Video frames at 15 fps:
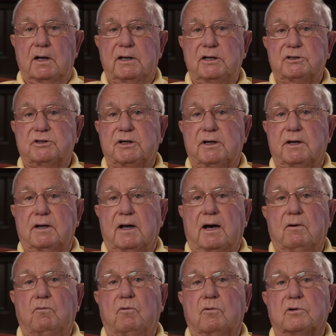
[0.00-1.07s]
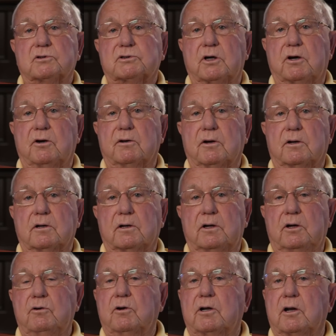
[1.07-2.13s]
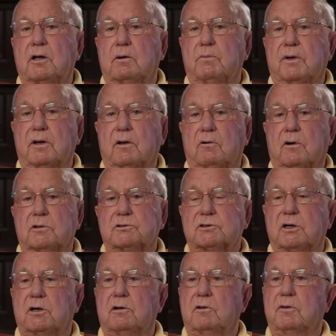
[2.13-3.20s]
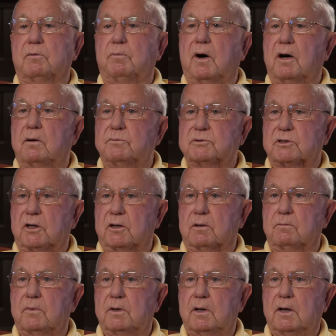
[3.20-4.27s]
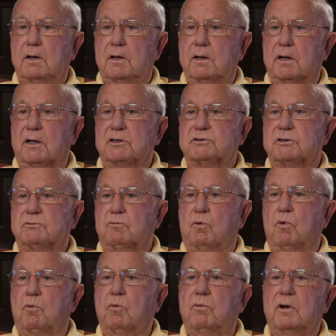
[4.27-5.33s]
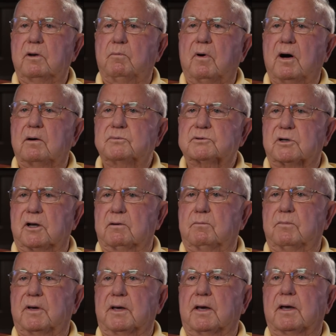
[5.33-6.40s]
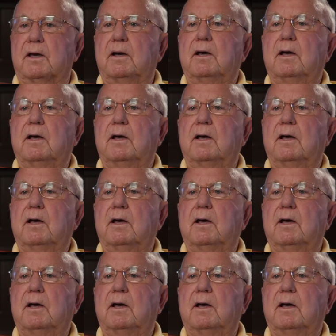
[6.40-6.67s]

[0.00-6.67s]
He said, "I want to start a new club in Lawrence called the Bob's Club." And I said, "Well, what would the Bob's Club be?"